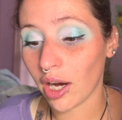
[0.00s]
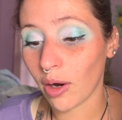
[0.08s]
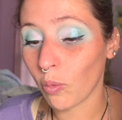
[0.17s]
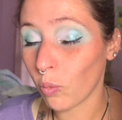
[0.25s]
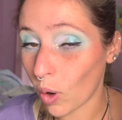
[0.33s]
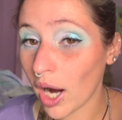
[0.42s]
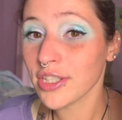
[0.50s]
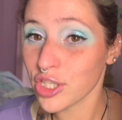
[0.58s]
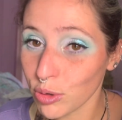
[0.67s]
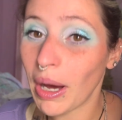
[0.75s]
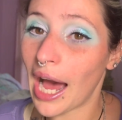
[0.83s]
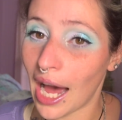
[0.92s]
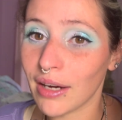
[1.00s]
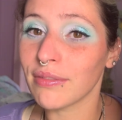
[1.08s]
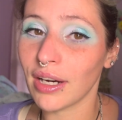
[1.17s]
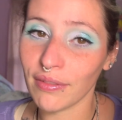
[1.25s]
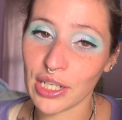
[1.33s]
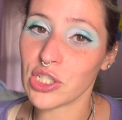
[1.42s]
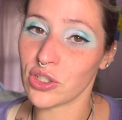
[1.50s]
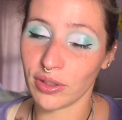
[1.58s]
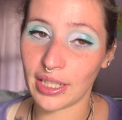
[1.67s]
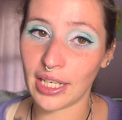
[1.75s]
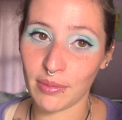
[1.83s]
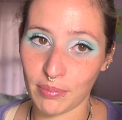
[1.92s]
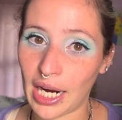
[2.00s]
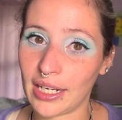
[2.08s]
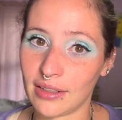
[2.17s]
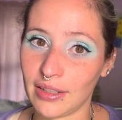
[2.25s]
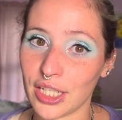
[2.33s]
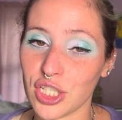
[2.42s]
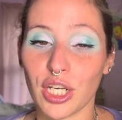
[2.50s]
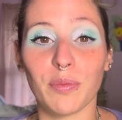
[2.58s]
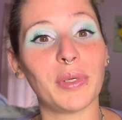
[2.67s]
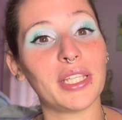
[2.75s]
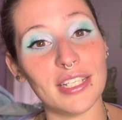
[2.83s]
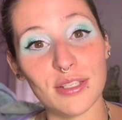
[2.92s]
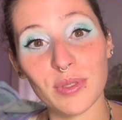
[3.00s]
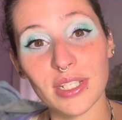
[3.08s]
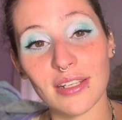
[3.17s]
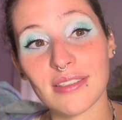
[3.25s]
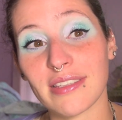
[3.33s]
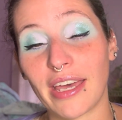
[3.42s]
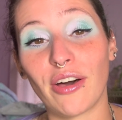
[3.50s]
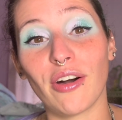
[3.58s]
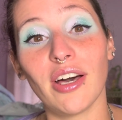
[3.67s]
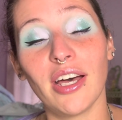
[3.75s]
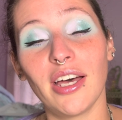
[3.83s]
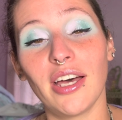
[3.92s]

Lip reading: want to have eventually in my collection, but this was on sale